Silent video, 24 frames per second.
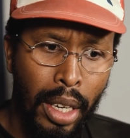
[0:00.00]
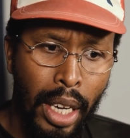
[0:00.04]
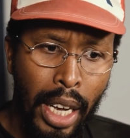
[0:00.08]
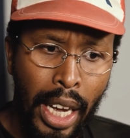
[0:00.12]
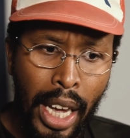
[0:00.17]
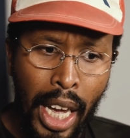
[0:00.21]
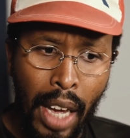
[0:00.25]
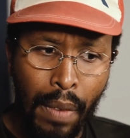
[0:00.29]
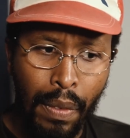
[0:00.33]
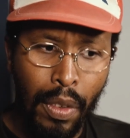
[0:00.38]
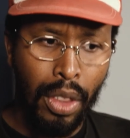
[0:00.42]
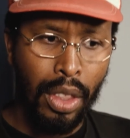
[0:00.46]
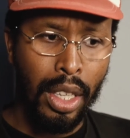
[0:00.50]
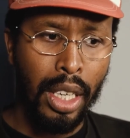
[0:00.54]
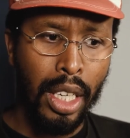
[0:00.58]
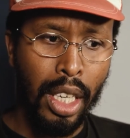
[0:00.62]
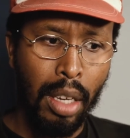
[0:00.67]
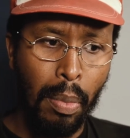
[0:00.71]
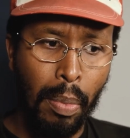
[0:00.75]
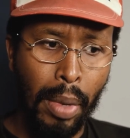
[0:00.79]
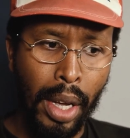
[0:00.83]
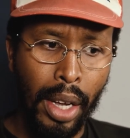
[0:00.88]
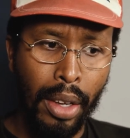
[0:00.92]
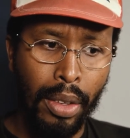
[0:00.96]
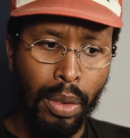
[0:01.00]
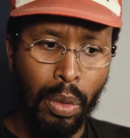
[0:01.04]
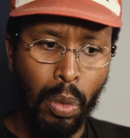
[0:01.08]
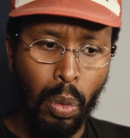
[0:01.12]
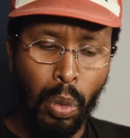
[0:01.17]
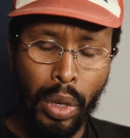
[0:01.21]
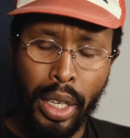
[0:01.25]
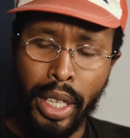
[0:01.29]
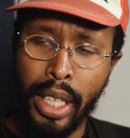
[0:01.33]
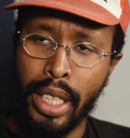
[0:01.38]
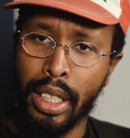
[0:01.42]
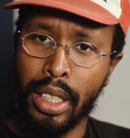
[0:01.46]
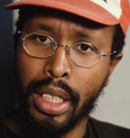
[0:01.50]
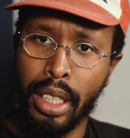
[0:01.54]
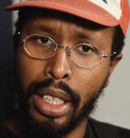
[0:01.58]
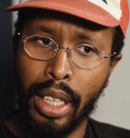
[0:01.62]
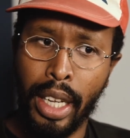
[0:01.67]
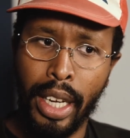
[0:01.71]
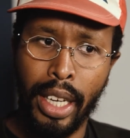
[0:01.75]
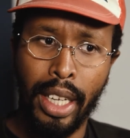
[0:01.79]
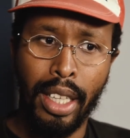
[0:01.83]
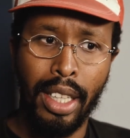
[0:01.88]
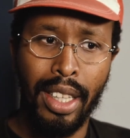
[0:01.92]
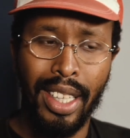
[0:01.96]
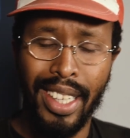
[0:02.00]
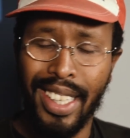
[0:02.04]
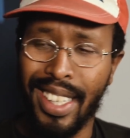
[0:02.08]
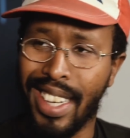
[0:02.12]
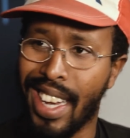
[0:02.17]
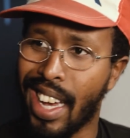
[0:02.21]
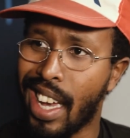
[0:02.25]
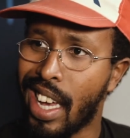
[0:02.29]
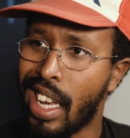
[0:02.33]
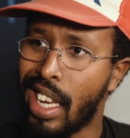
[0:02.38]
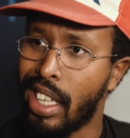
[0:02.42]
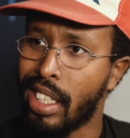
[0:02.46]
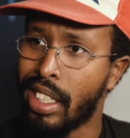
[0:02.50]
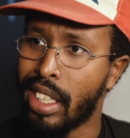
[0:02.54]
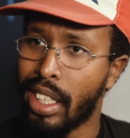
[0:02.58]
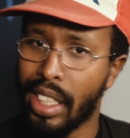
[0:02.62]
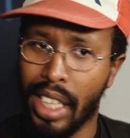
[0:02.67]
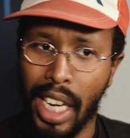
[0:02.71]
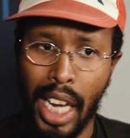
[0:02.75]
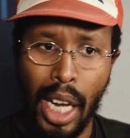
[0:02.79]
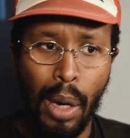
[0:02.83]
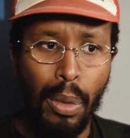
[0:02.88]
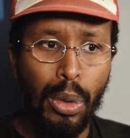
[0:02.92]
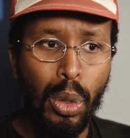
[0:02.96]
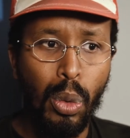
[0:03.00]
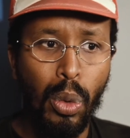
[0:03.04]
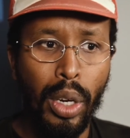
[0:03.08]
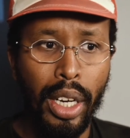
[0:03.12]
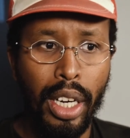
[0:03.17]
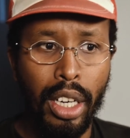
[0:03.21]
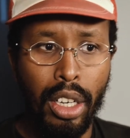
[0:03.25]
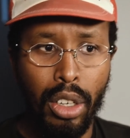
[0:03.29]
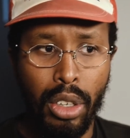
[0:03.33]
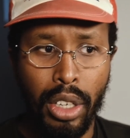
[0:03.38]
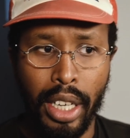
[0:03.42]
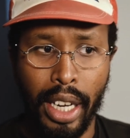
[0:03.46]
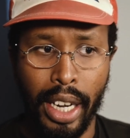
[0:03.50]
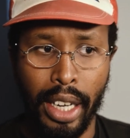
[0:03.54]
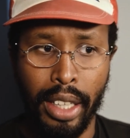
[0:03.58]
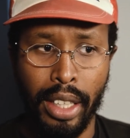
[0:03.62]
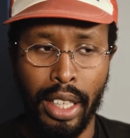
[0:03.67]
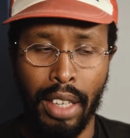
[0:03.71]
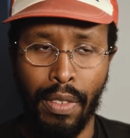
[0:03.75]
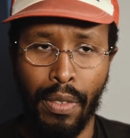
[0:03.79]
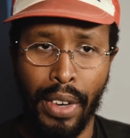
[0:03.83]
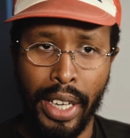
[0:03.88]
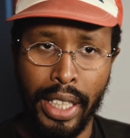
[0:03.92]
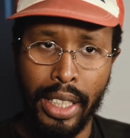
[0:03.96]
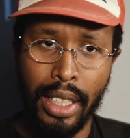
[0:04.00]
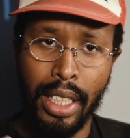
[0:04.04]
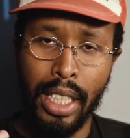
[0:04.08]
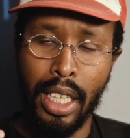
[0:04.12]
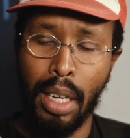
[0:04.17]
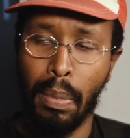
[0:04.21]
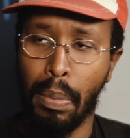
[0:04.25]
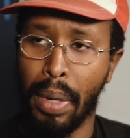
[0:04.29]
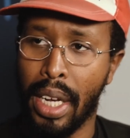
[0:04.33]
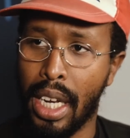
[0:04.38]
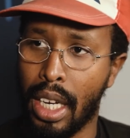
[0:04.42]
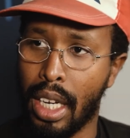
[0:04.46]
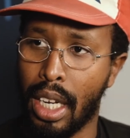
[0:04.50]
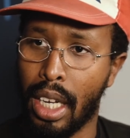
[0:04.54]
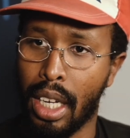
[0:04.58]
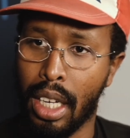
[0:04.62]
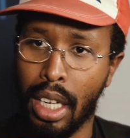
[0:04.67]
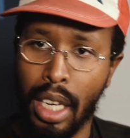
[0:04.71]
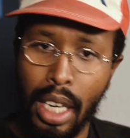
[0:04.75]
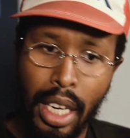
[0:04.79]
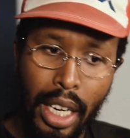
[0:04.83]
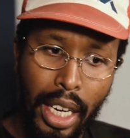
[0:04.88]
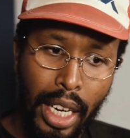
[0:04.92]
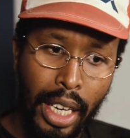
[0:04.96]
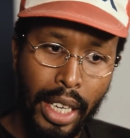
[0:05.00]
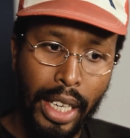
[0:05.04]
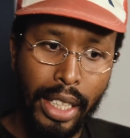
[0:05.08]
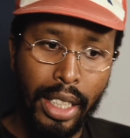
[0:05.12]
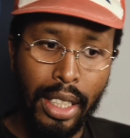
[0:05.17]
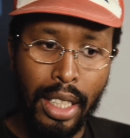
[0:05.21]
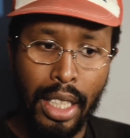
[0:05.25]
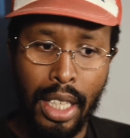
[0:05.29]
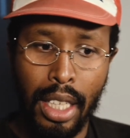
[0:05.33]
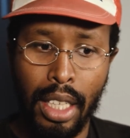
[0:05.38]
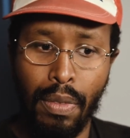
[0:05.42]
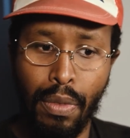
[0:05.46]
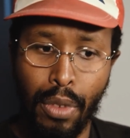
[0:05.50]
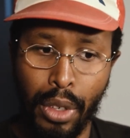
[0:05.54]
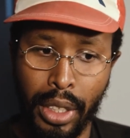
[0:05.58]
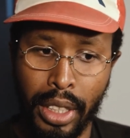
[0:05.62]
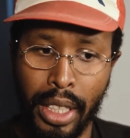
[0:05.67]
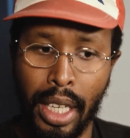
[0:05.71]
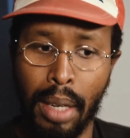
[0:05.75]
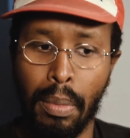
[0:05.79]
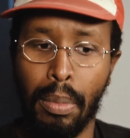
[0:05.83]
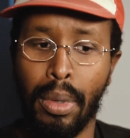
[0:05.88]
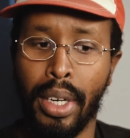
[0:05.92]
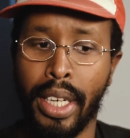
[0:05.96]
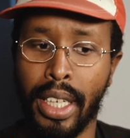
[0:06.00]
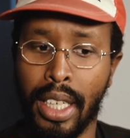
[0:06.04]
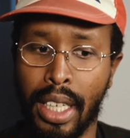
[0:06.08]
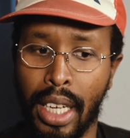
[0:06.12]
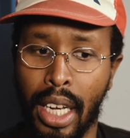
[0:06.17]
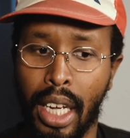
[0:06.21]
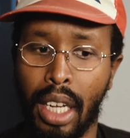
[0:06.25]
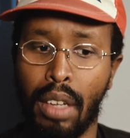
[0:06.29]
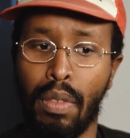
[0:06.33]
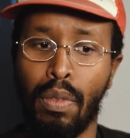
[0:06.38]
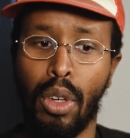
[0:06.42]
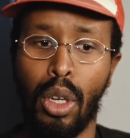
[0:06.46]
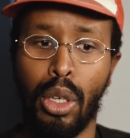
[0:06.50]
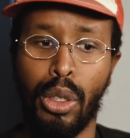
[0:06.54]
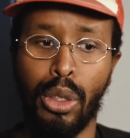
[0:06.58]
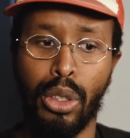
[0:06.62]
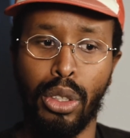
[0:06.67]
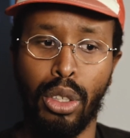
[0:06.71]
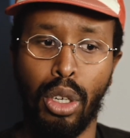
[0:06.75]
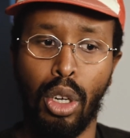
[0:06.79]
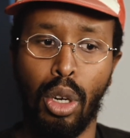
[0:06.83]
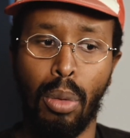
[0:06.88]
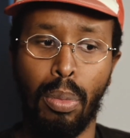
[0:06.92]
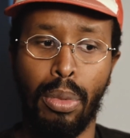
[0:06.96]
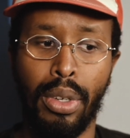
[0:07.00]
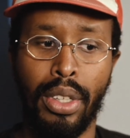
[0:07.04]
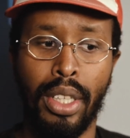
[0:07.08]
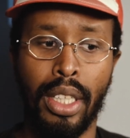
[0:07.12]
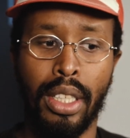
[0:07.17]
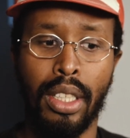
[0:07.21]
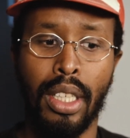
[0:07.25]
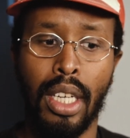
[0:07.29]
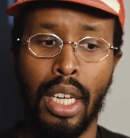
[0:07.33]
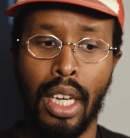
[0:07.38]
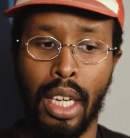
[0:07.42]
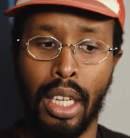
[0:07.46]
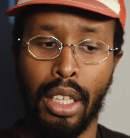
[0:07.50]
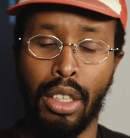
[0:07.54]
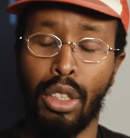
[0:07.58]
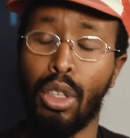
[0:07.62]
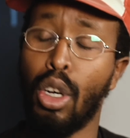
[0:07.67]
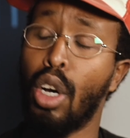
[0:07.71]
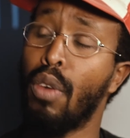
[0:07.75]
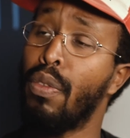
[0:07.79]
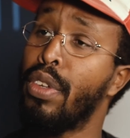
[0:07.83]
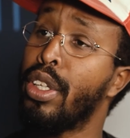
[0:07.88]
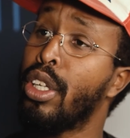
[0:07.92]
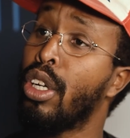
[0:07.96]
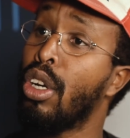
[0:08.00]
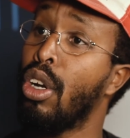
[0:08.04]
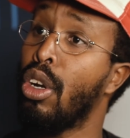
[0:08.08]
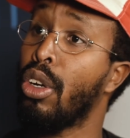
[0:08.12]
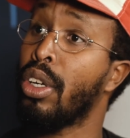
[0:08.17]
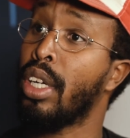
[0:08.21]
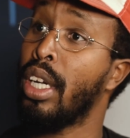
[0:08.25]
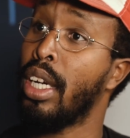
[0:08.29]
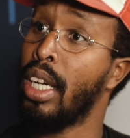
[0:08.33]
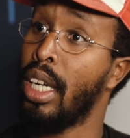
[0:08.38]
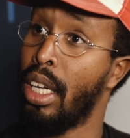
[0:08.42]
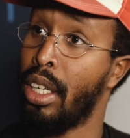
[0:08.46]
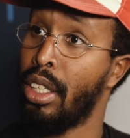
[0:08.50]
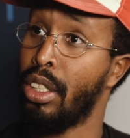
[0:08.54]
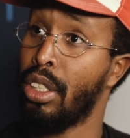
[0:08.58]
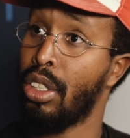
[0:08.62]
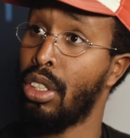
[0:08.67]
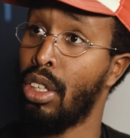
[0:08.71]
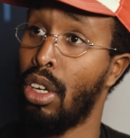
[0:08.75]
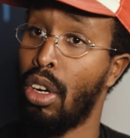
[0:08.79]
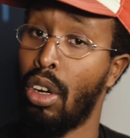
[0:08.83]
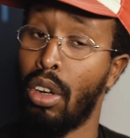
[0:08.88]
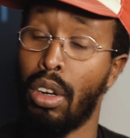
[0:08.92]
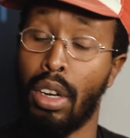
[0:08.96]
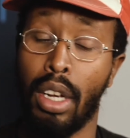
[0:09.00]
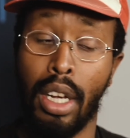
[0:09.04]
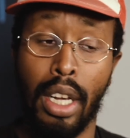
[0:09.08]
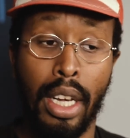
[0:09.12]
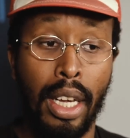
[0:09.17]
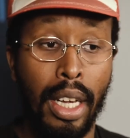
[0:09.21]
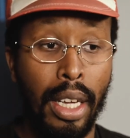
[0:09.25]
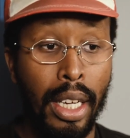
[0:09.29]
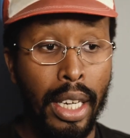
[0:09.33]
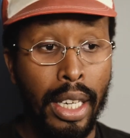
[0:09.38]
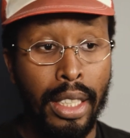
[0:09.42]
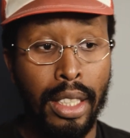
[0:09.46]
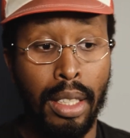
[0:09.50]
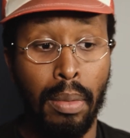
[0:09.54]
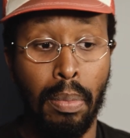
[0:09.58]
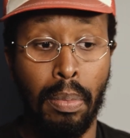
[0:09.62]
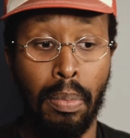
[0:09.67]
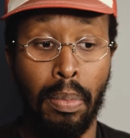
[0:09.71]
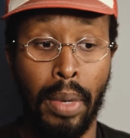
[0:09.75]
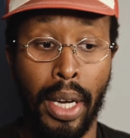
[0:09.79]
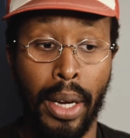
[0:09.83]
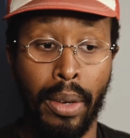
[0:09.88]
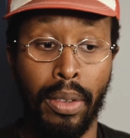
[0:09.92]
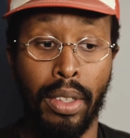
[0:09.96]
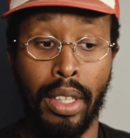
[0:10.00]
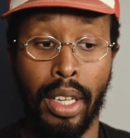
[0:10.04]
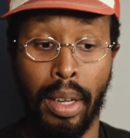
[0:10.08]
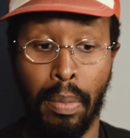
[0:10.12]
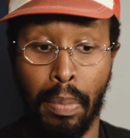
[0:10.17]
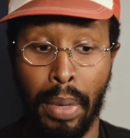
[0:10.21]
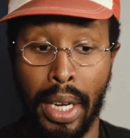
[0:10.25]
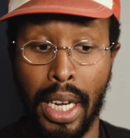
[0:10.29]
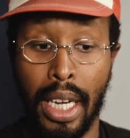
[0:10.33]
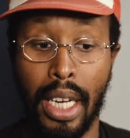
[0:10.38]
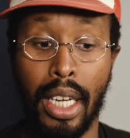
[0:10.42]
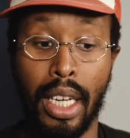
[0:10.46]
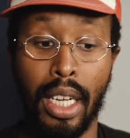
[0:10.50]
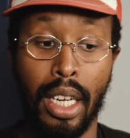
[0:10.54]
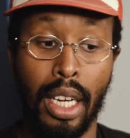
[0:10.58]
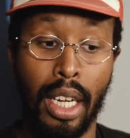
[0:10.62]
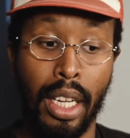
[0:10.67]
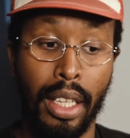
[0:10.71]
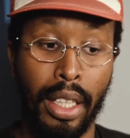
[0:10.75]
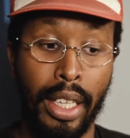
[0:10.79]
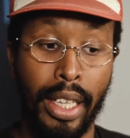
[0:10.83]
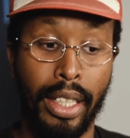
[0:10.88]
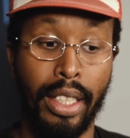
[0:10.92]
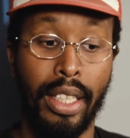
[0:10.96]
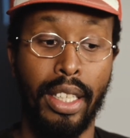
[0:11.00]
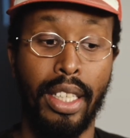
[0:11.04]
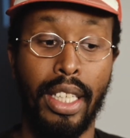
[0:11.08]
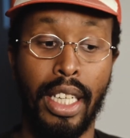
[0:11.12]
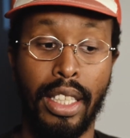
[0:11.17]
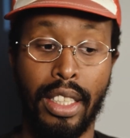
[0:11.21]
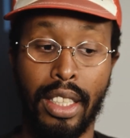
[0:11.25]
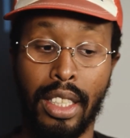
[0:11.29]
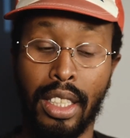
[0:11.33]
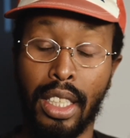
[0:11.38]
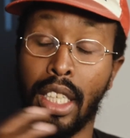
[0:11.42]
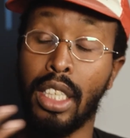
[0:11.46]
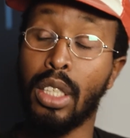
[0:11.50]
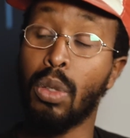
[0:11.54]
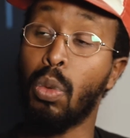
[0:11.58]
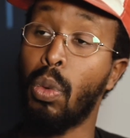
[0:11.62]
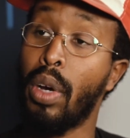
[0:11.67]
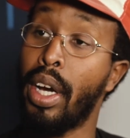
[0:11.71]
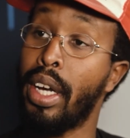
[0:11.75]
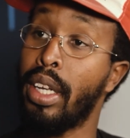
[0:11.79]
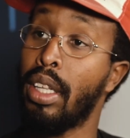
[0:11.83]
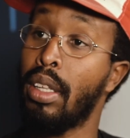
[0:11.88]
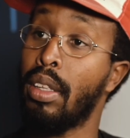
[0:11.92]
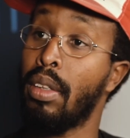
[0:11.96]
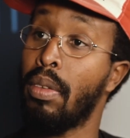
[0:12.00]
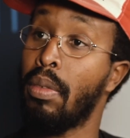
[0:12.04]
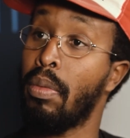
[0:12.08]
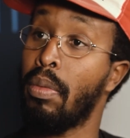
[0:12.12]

I have to think about what is like the gaze and how do I look at, if I see a painting and I see, for example, again, Vanus Lauber, this David Klöcker Ehrenstrahl, it's about a painting that he has six white